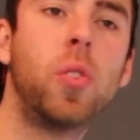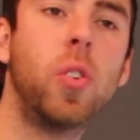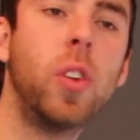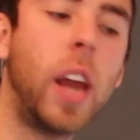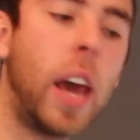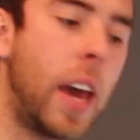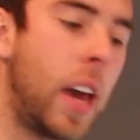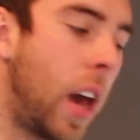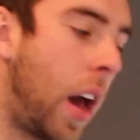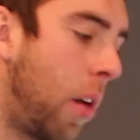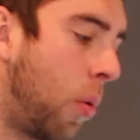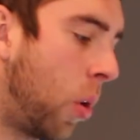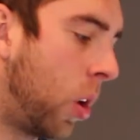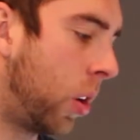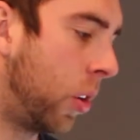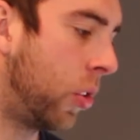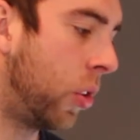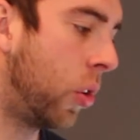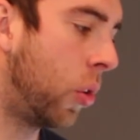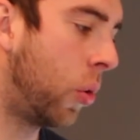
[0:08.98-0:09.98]
today I
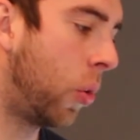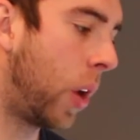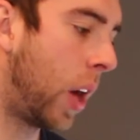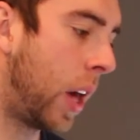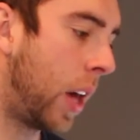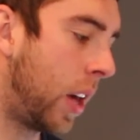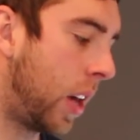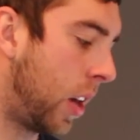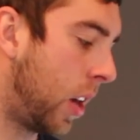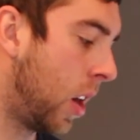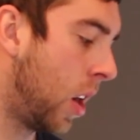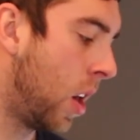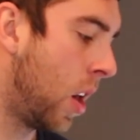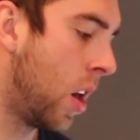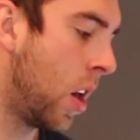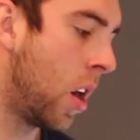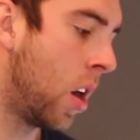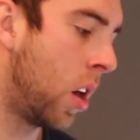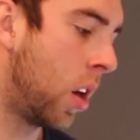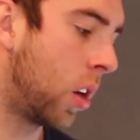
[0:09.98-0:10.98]
want to do a
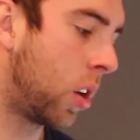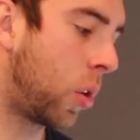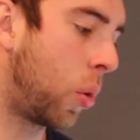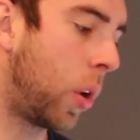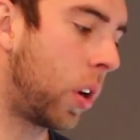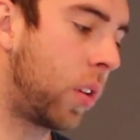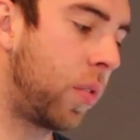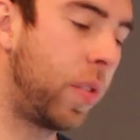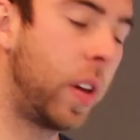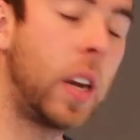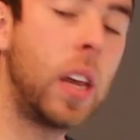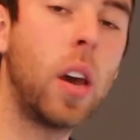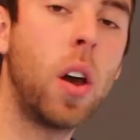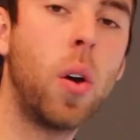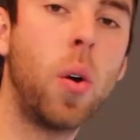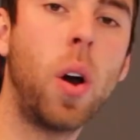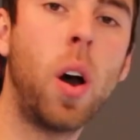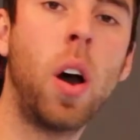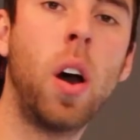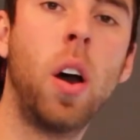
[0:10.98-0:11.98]
quick
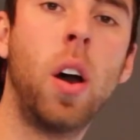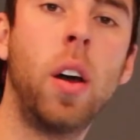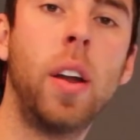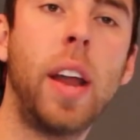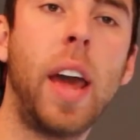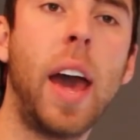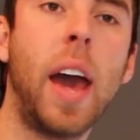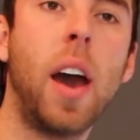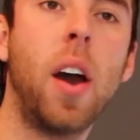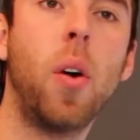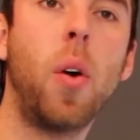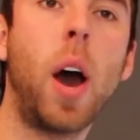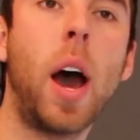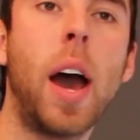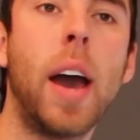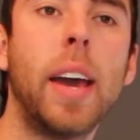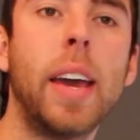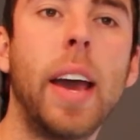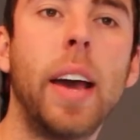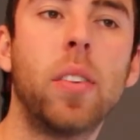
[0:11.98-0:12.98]
video on how
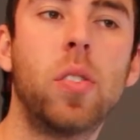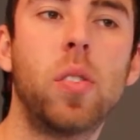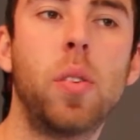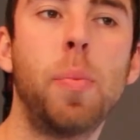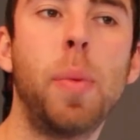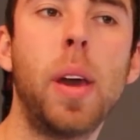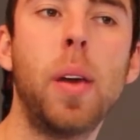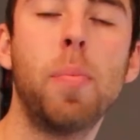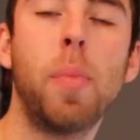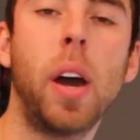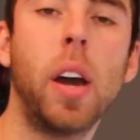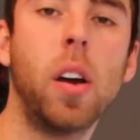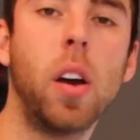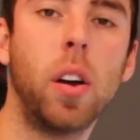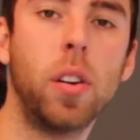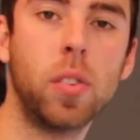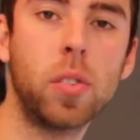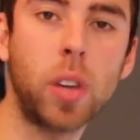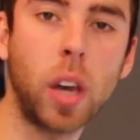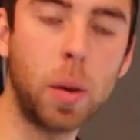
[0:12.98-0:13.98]
I estimate my
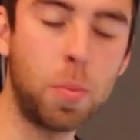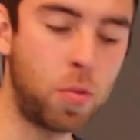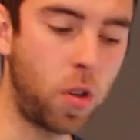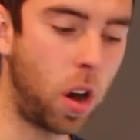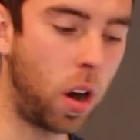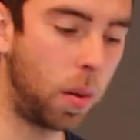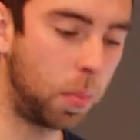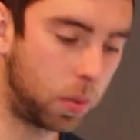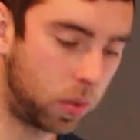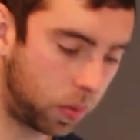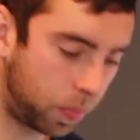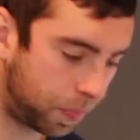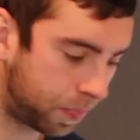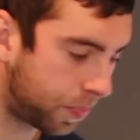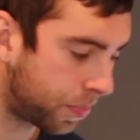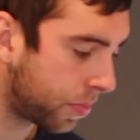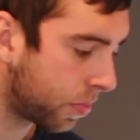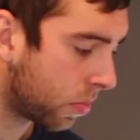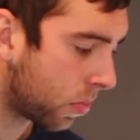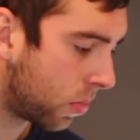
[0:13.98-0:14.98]
hardscape jobs.
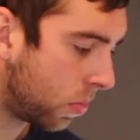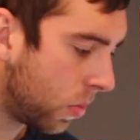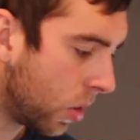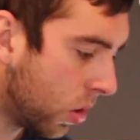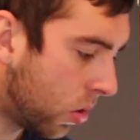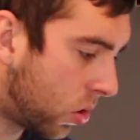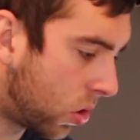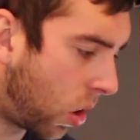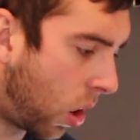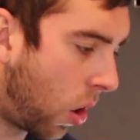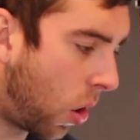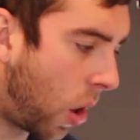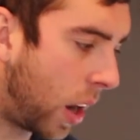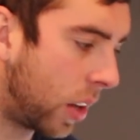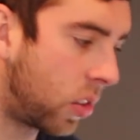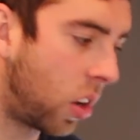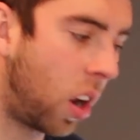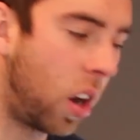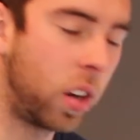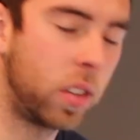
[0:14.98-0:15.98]
So I
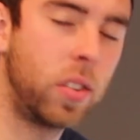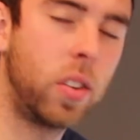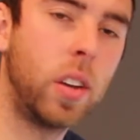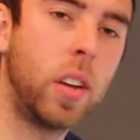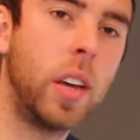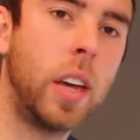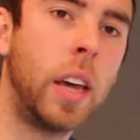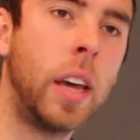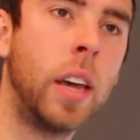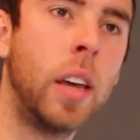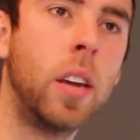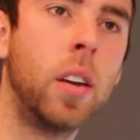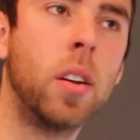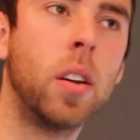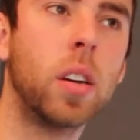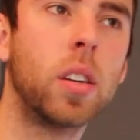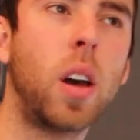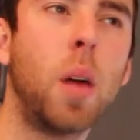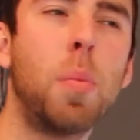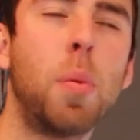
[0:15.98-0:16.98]
talked
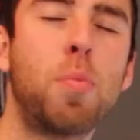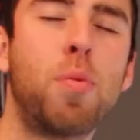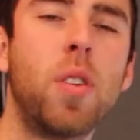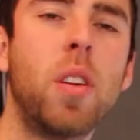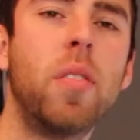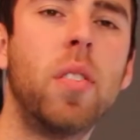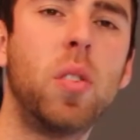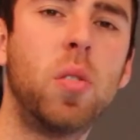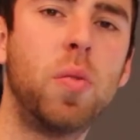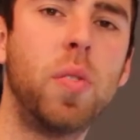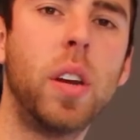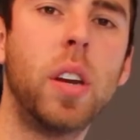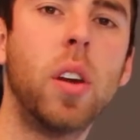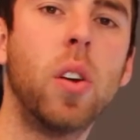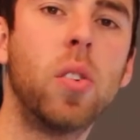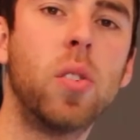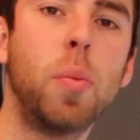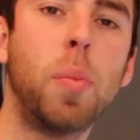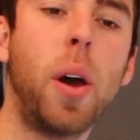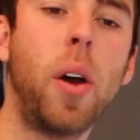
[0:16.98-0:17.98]
in a couple previous
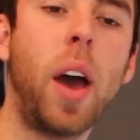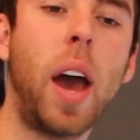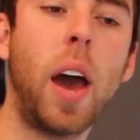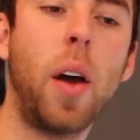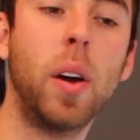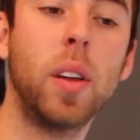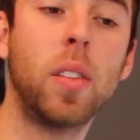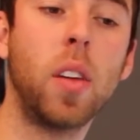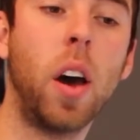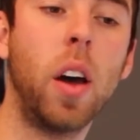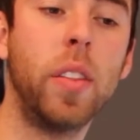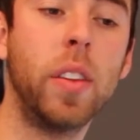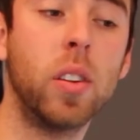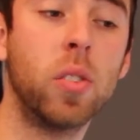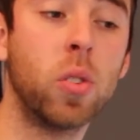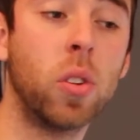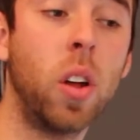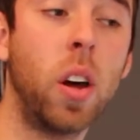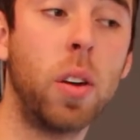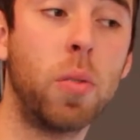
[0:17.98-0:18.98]
videos about how I thought
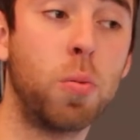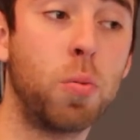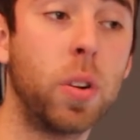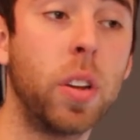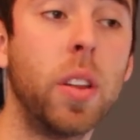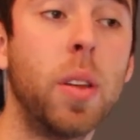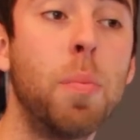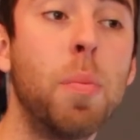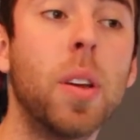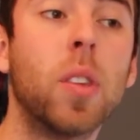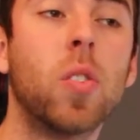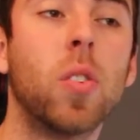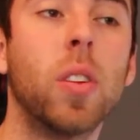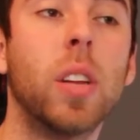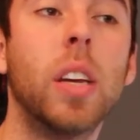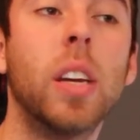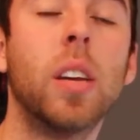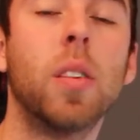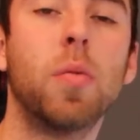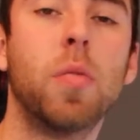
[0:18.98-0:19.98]
there's a lot of really
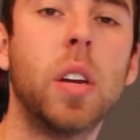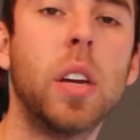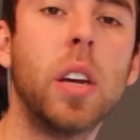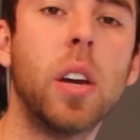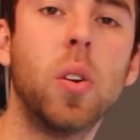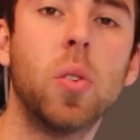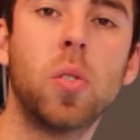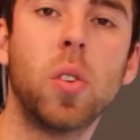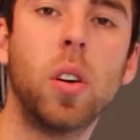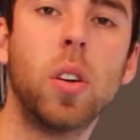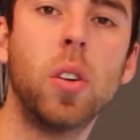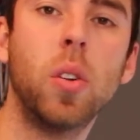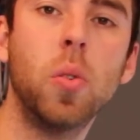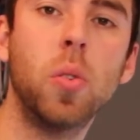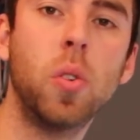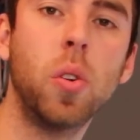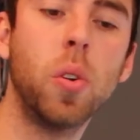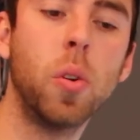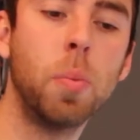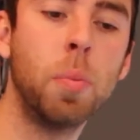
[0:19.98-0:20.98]
misleading videos on
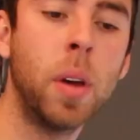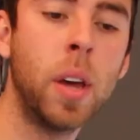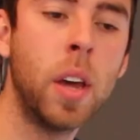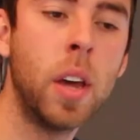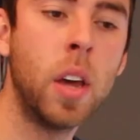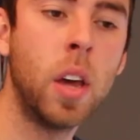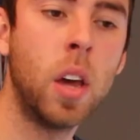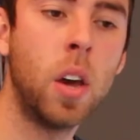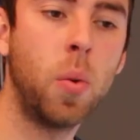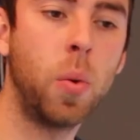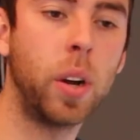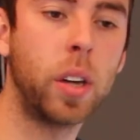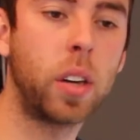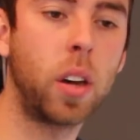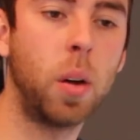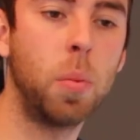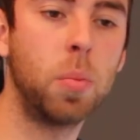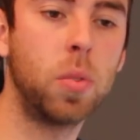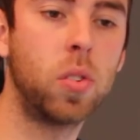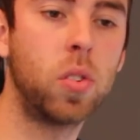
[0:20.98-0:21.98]
YouTube when it
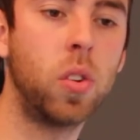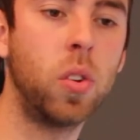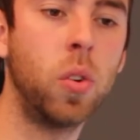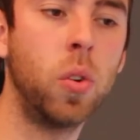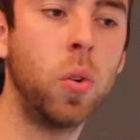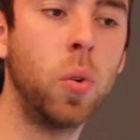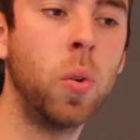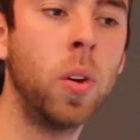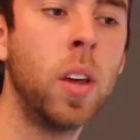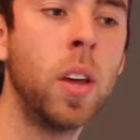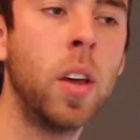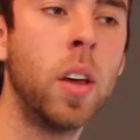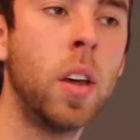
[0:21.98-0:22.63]
comes to